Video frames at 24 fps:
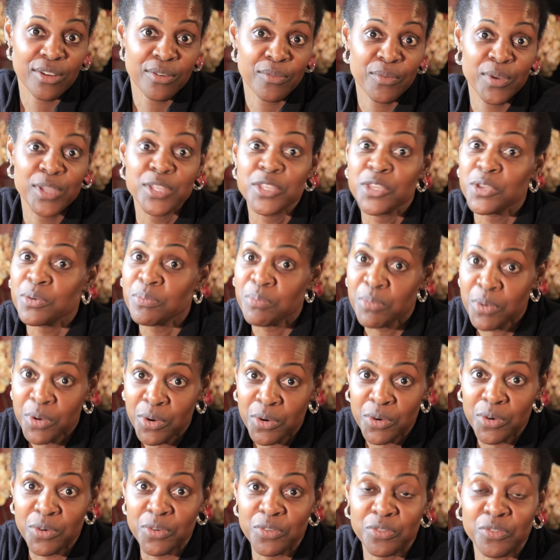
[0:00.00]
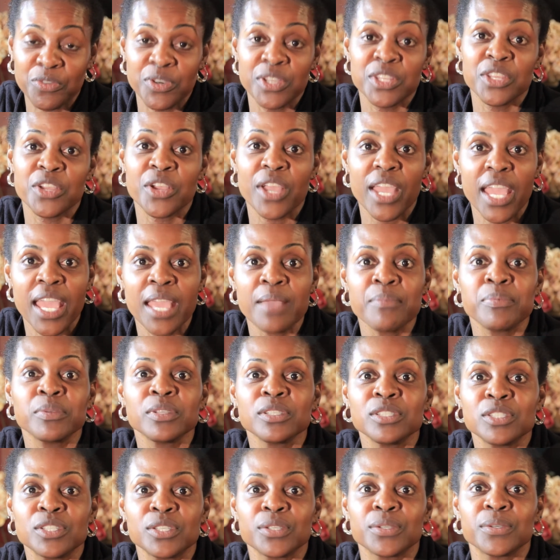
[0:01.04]
when you move. When you're able
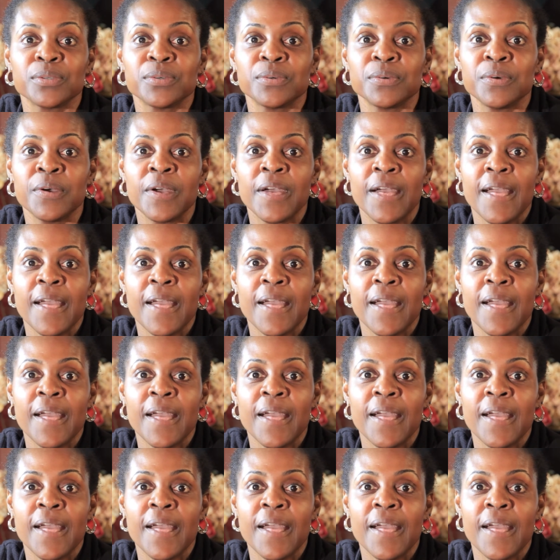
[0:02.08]
to